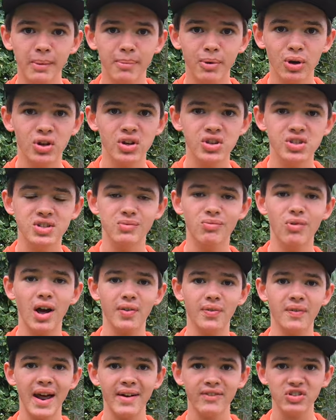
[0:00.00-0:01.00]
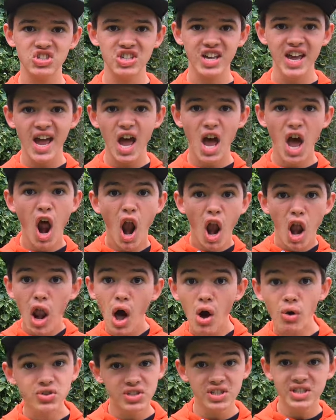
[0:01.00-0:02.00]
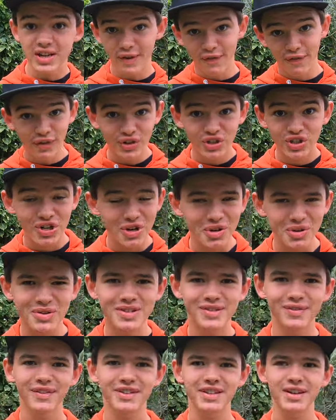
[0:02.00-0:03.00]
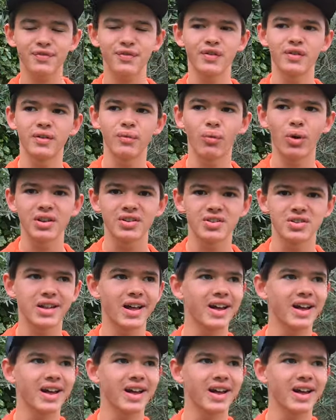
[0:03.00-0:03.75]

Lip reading: Because rather than having to get loads of different shoes for different ones,